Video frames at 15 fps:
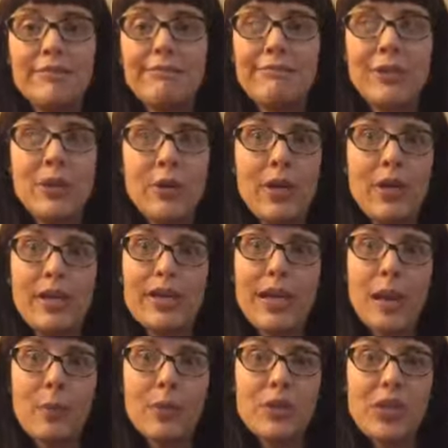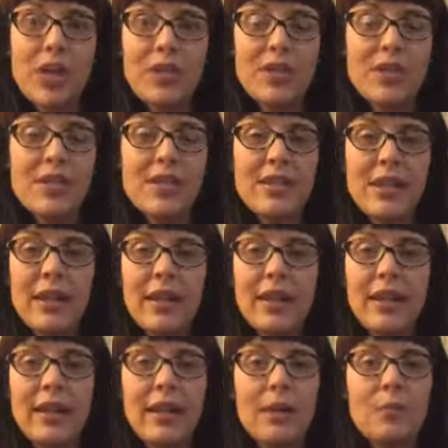do it at diaper changes, and
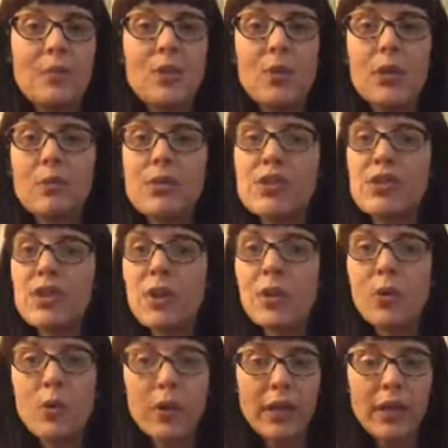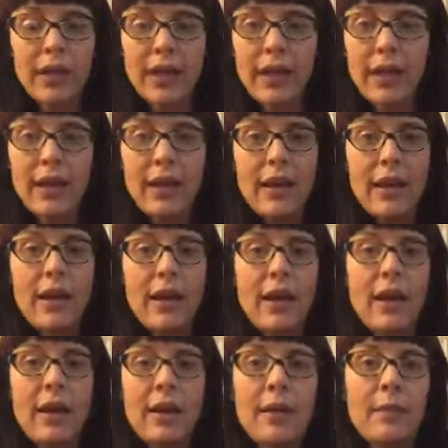it absorbs so quickly.
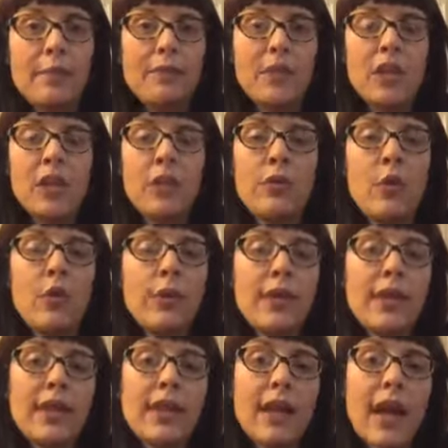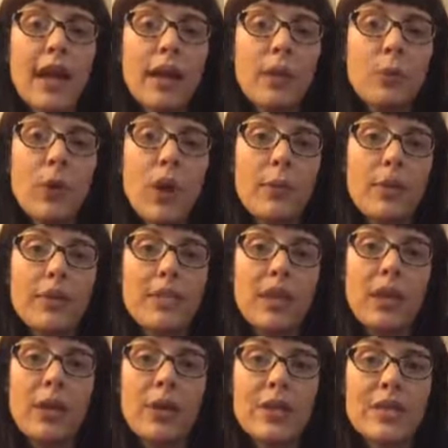The only thing that I could probably
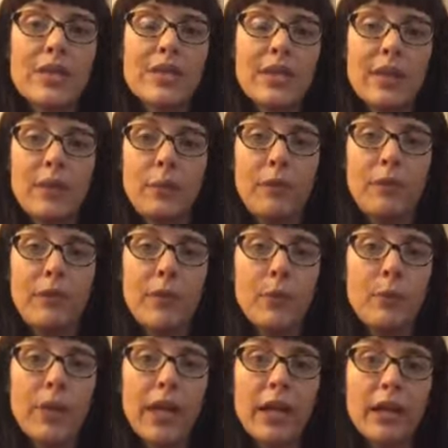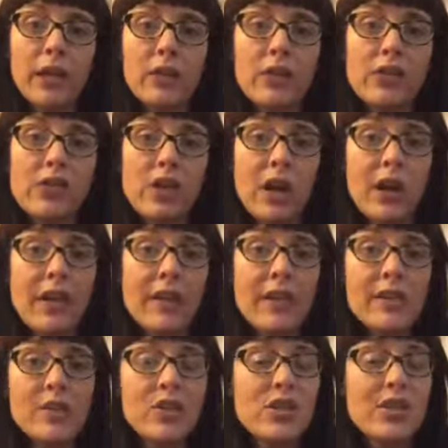tell you as a tip, if you're brand new to starting
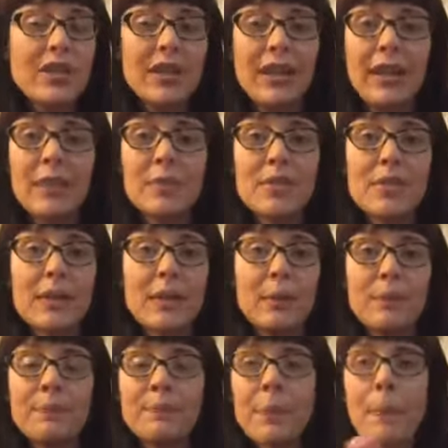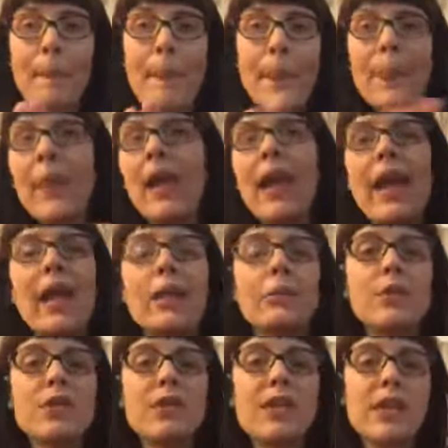this, just keep some
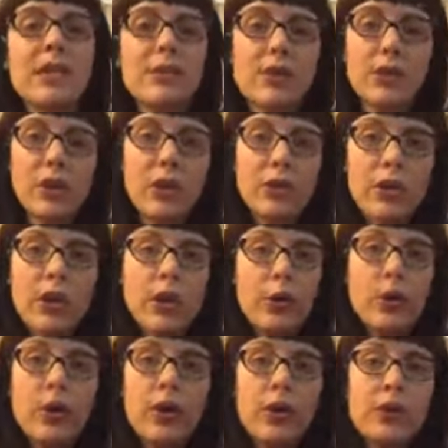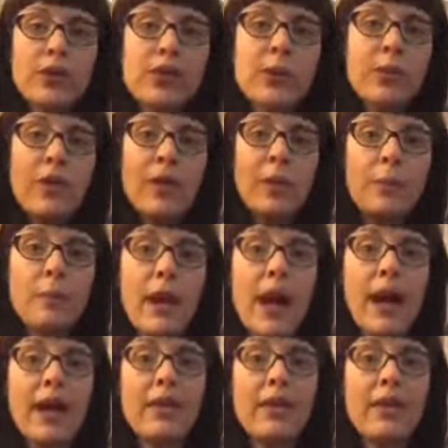Animal Sense or coconut oil or something by